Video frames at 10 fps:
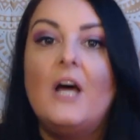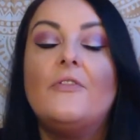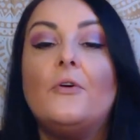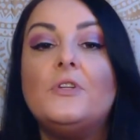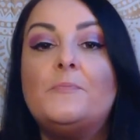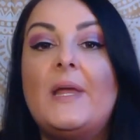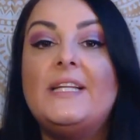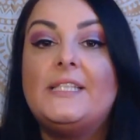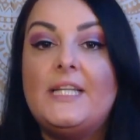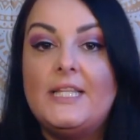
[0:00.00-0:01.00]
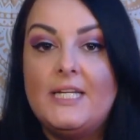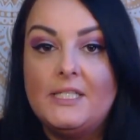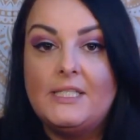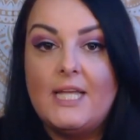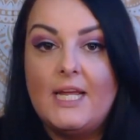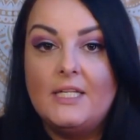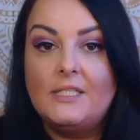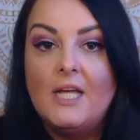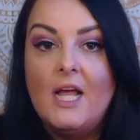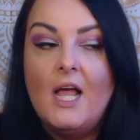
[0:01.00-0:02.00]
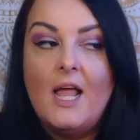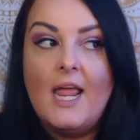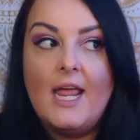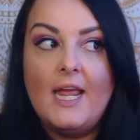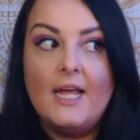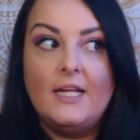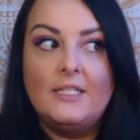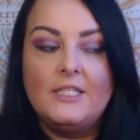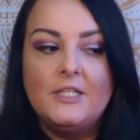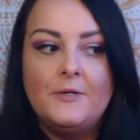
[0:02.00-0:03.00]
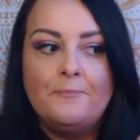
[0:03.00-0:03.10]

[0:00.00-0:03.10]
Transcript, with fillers: Others may see these things and